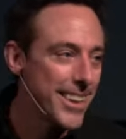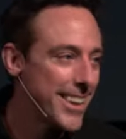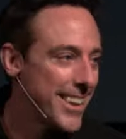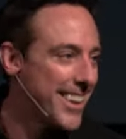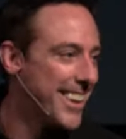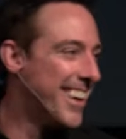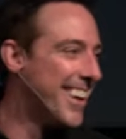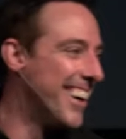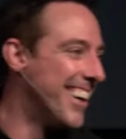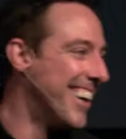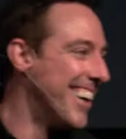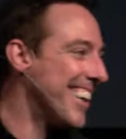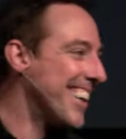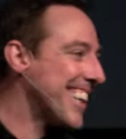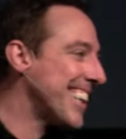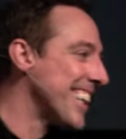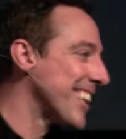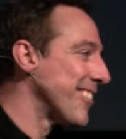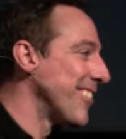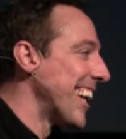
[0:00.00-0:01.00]
and
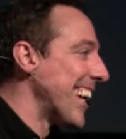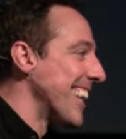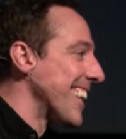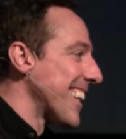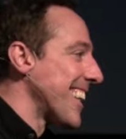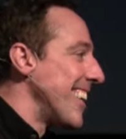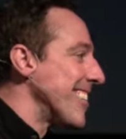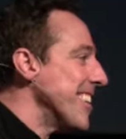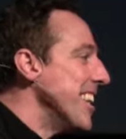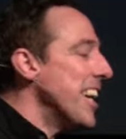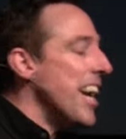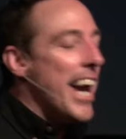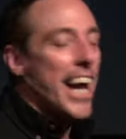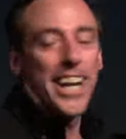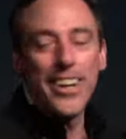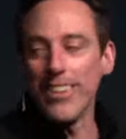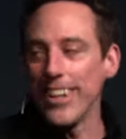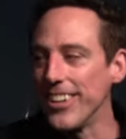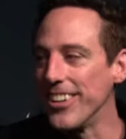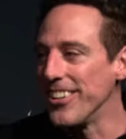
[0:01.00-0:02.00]
kicked me out of the class.
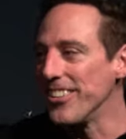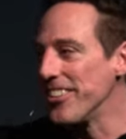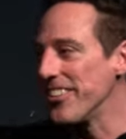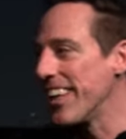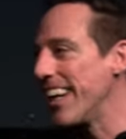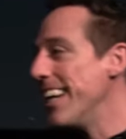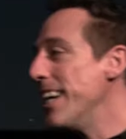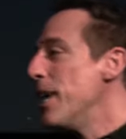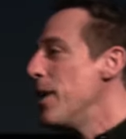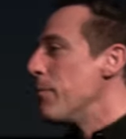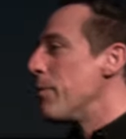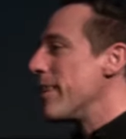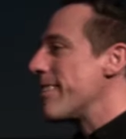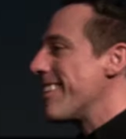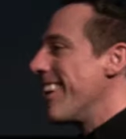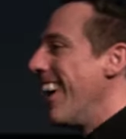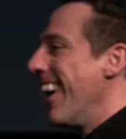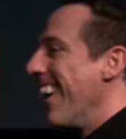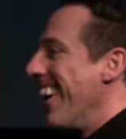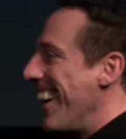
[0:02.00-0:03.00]
Anyway, don't do that. But
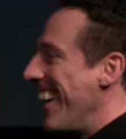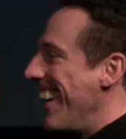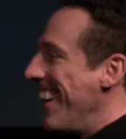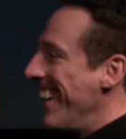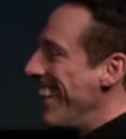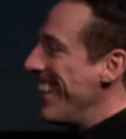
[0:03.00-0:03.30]
so,